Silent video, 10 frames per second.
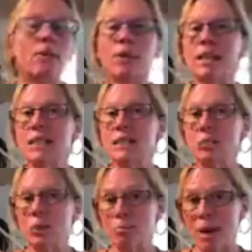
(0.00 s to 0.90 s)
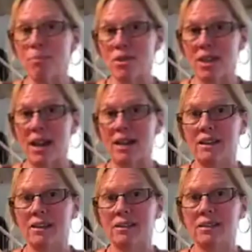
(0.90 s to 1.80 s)
And we need to remember
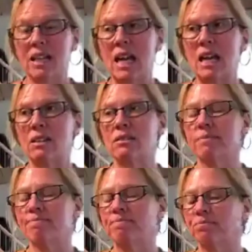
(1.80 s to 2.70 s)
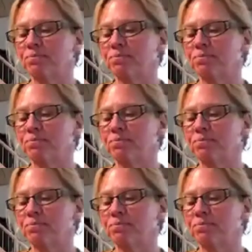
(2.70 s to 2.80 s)
that. And